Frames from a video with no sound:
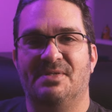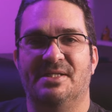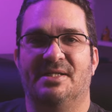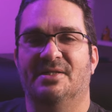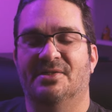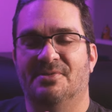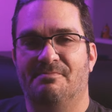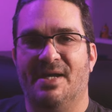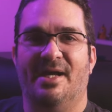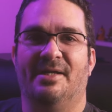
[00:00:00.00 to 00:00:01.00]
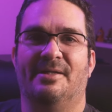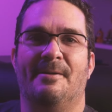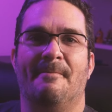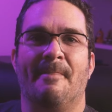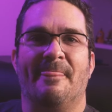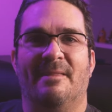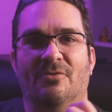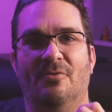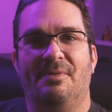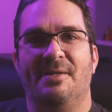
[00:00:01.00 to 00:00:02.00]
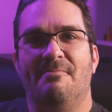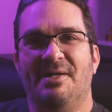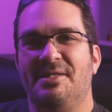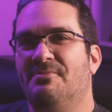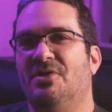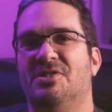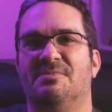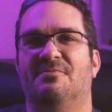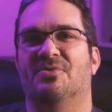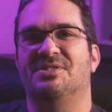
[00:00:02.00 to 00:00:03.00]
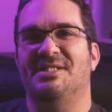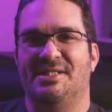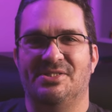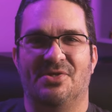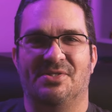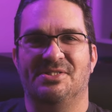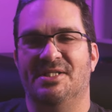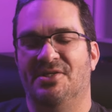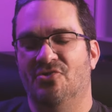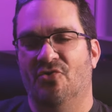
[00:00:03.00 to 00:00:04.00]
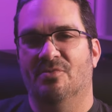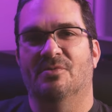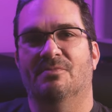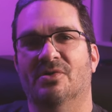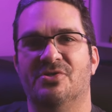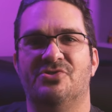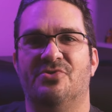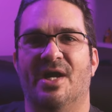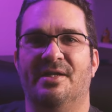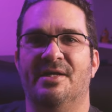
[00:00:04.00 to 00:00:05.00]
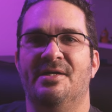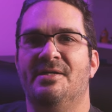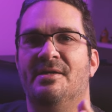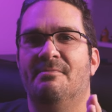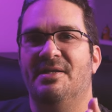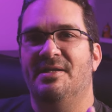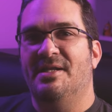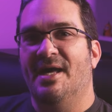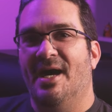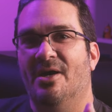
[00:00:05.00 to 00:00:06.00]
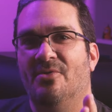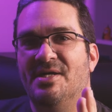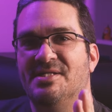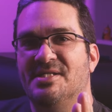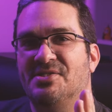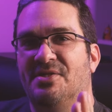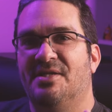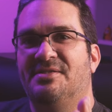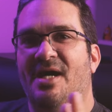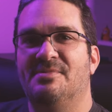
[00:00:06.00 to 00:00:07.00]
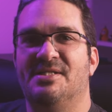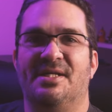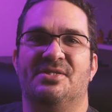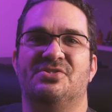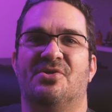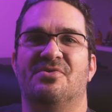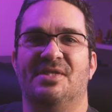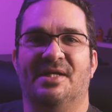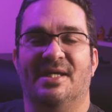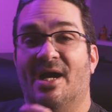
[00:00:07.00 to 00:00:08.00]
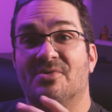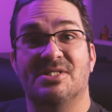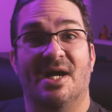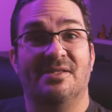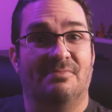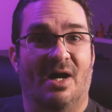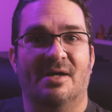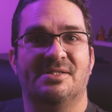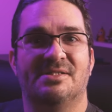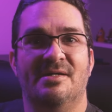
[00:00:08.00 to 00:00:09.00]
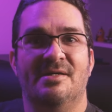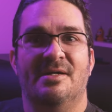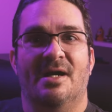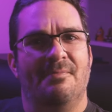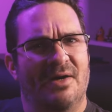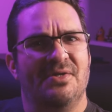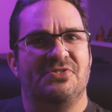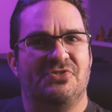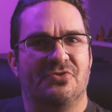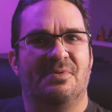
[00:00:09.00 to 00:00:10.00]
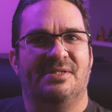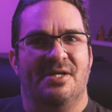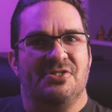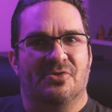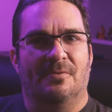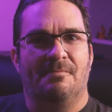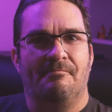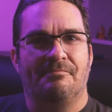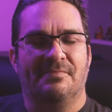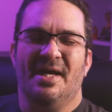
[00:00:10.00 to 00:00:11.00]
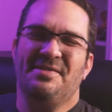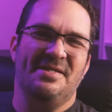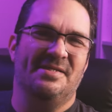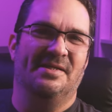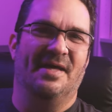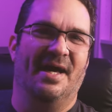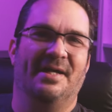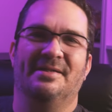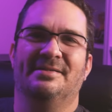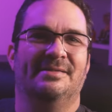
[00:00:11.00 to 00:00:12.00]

particular band. It will be many moons before CDs start to see a notable bullish trend, but now is as good a time as any to start thinking outside the box about its true potential. At the end of the day,